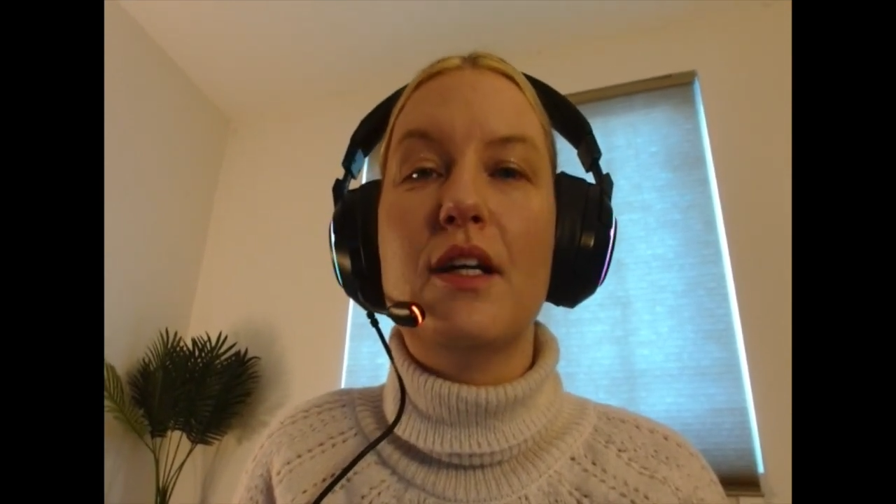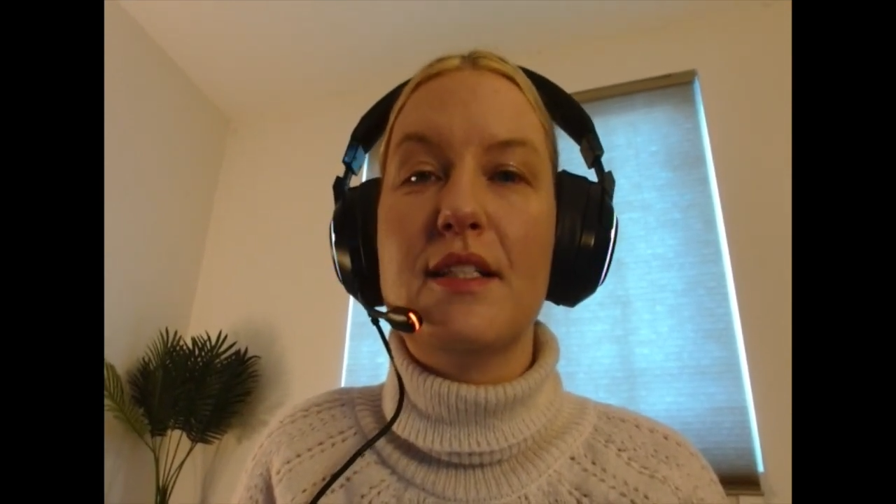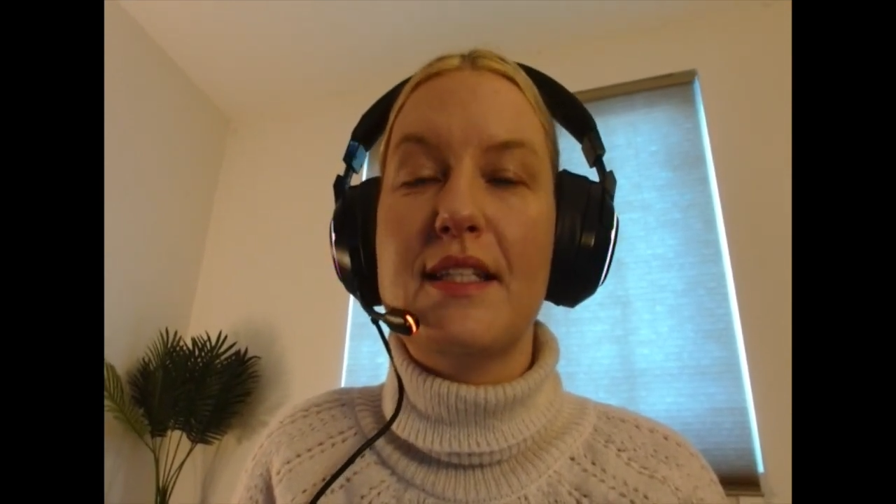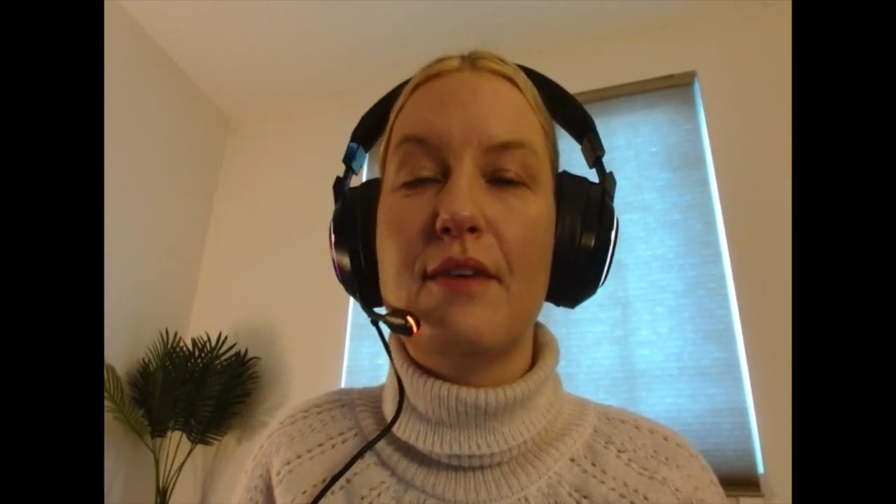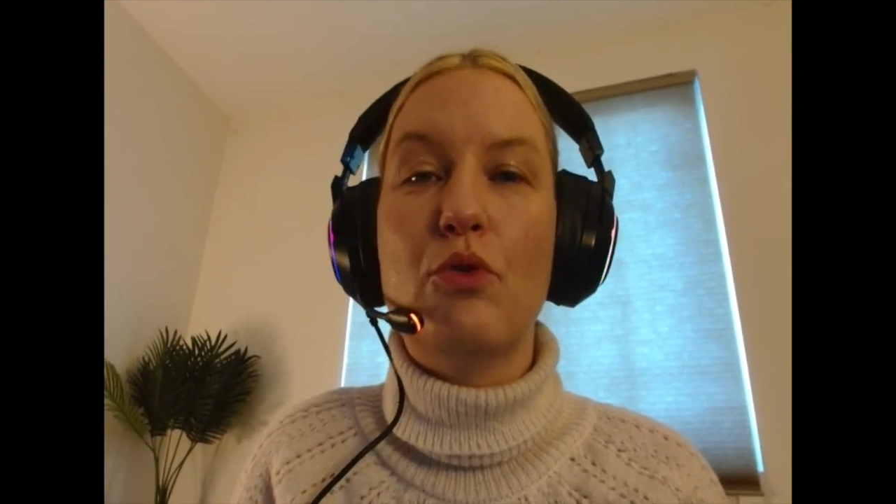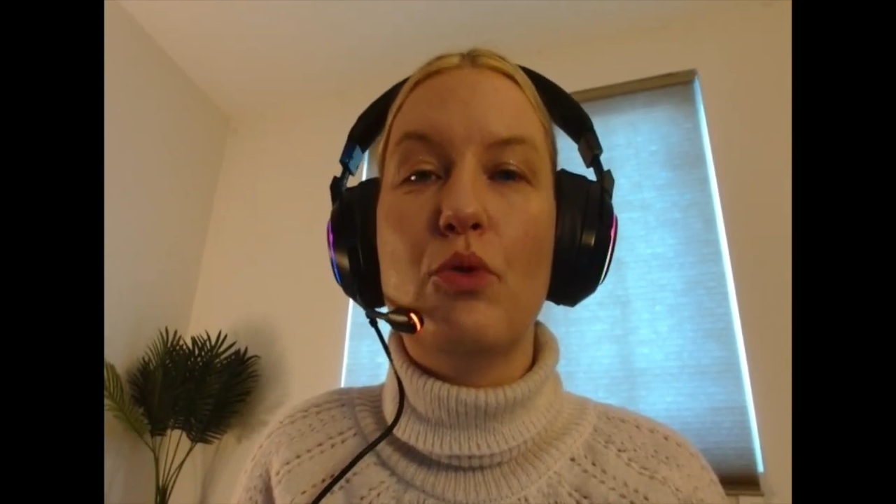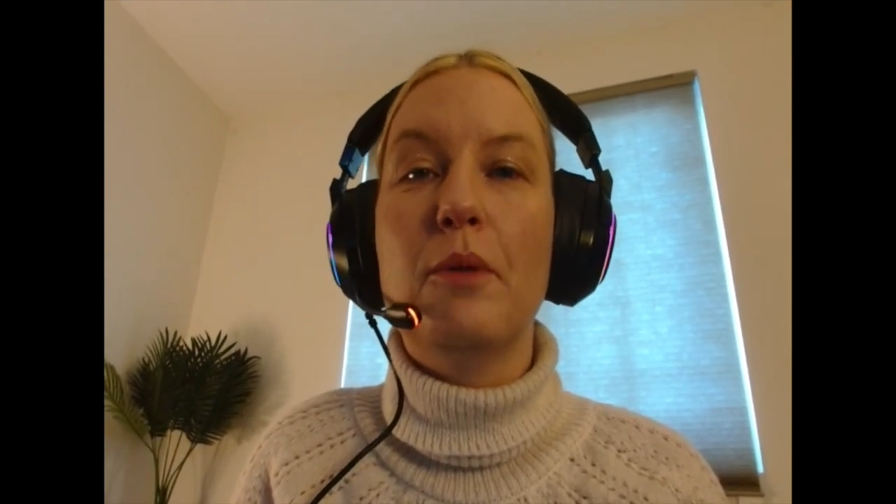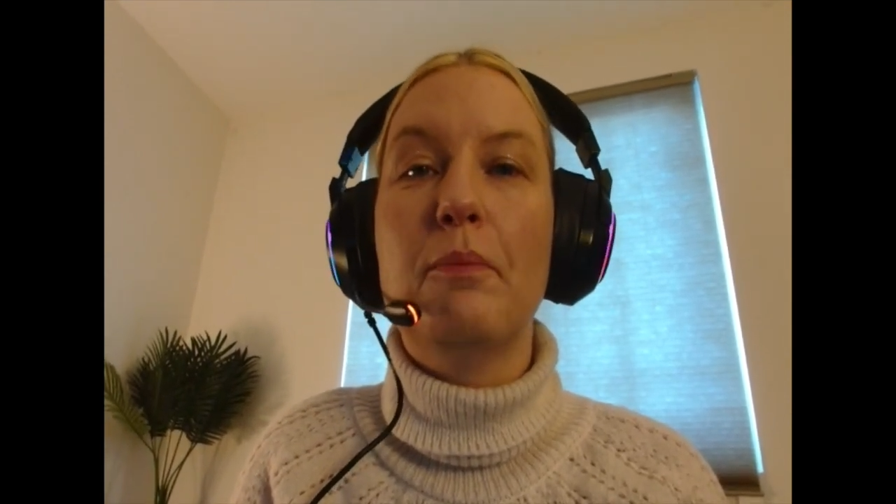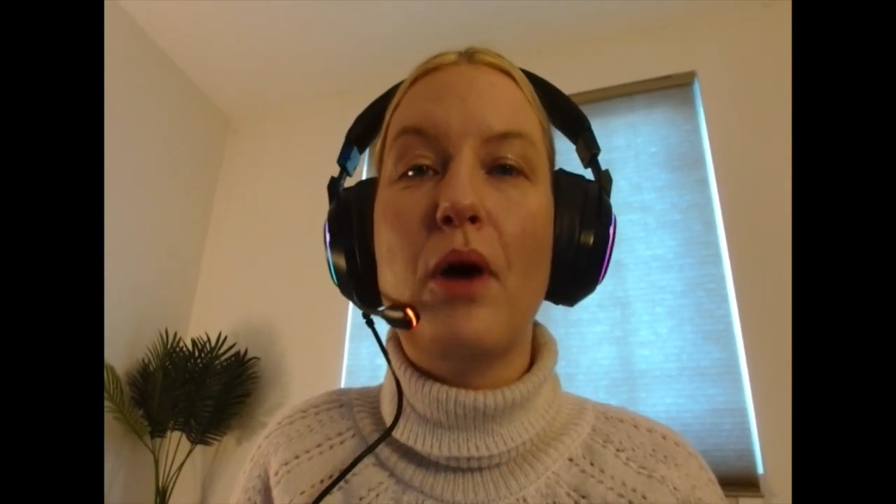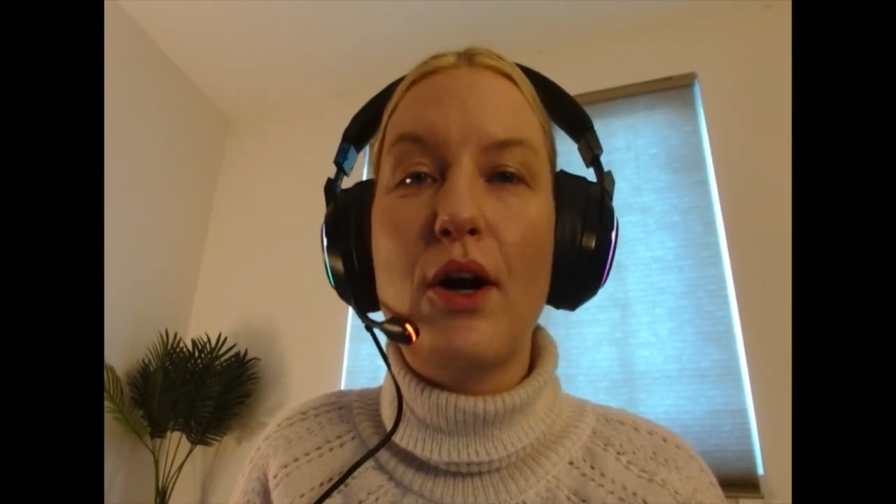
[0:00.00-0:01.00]

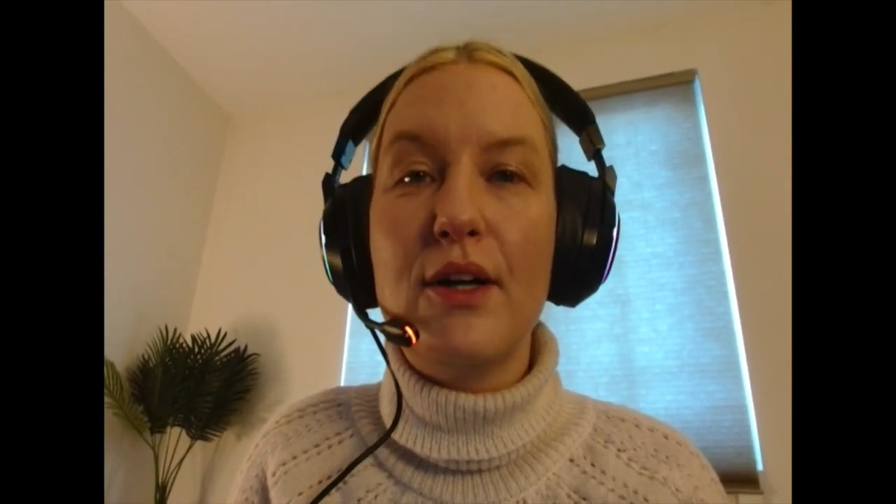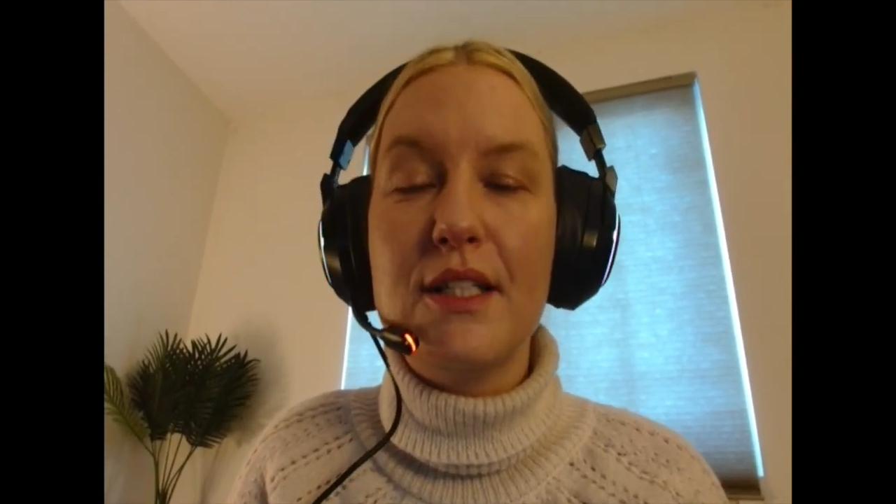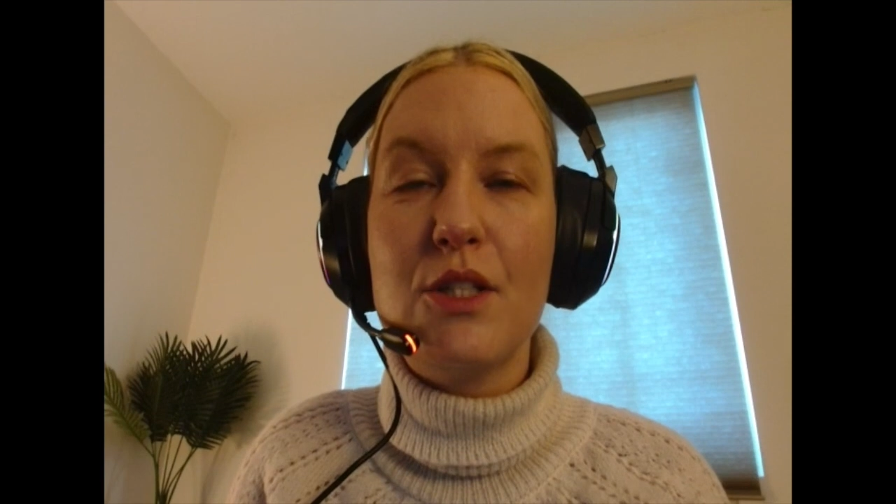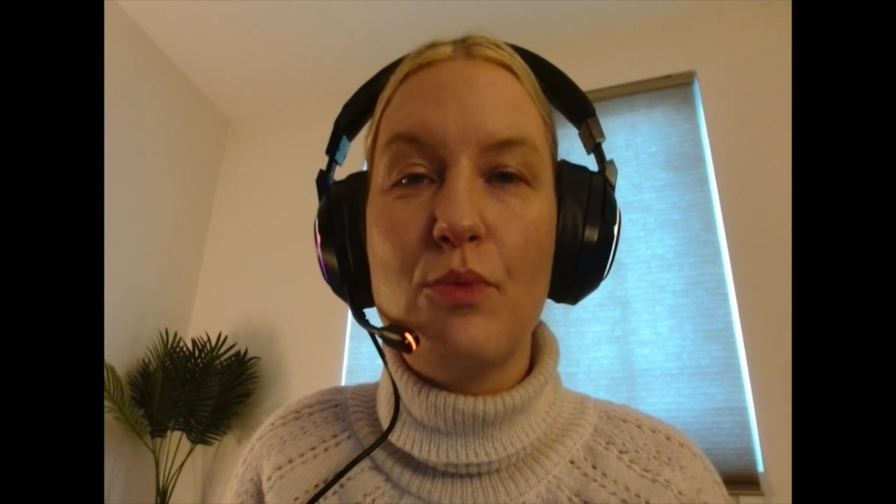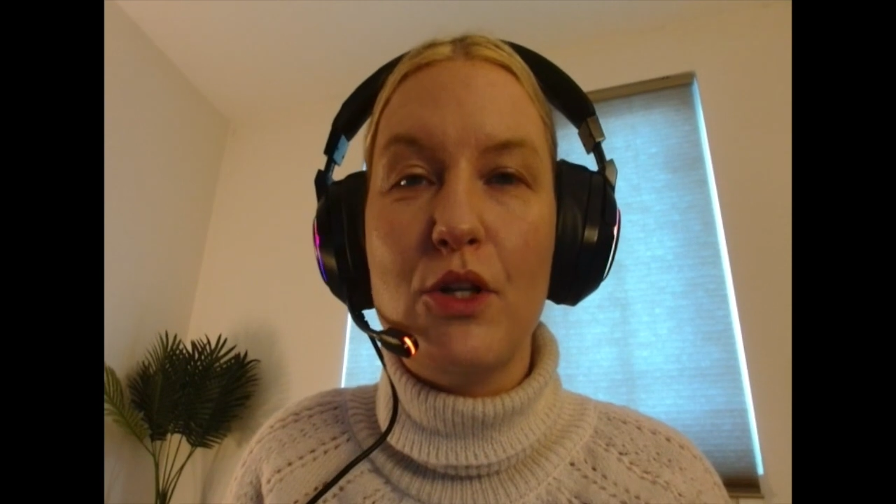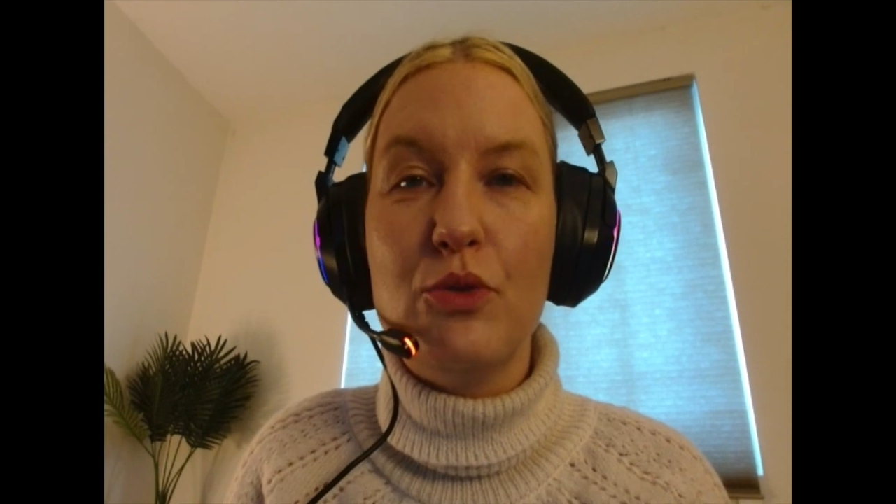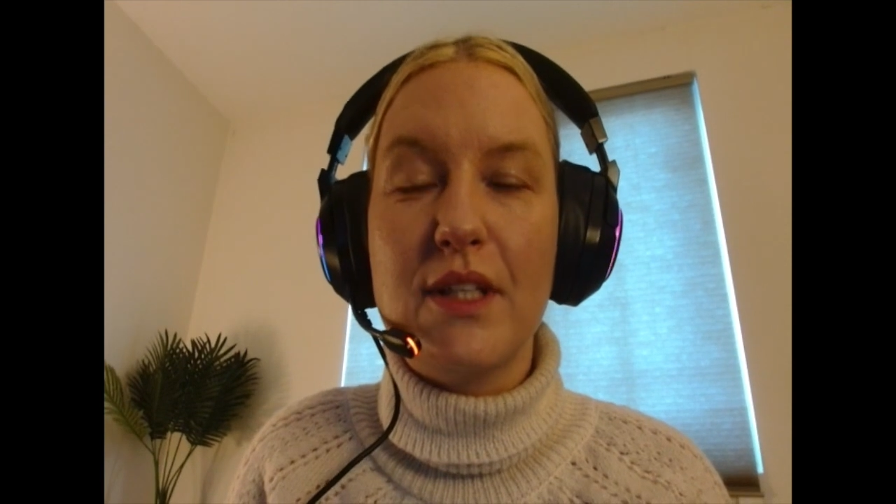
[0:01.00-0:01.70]
several bars where you